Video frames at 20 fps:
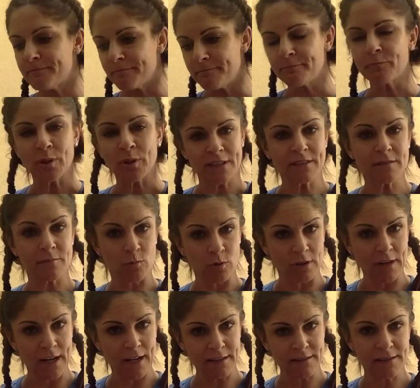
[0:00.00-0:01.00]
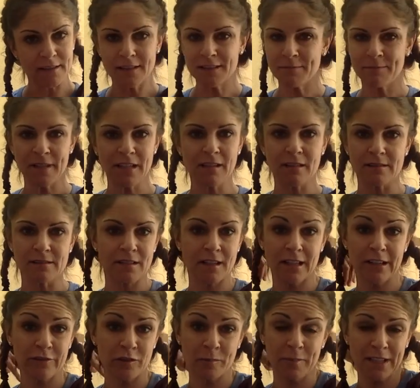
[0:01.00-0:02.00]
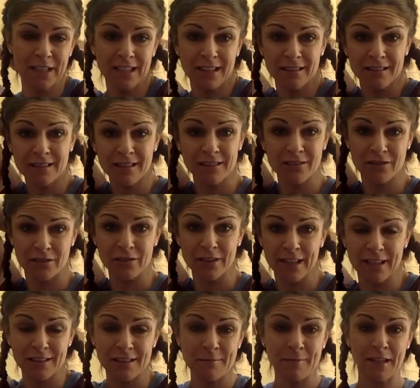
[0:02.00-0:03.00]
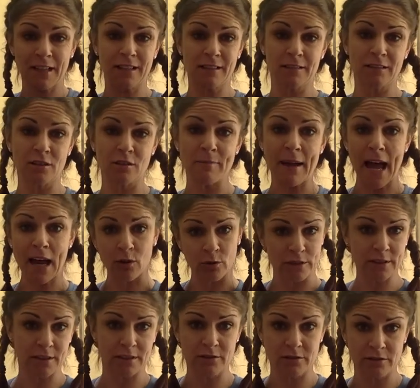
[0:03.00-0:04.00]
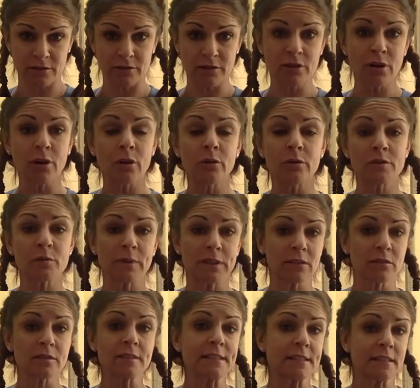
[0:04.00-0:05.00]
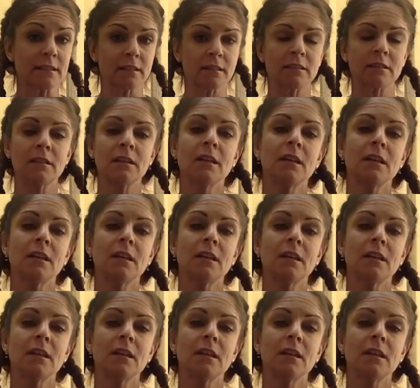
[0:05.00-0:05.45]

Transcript: brings more access because not everybody can touch their hands behind their back or touch their toes when they're seated.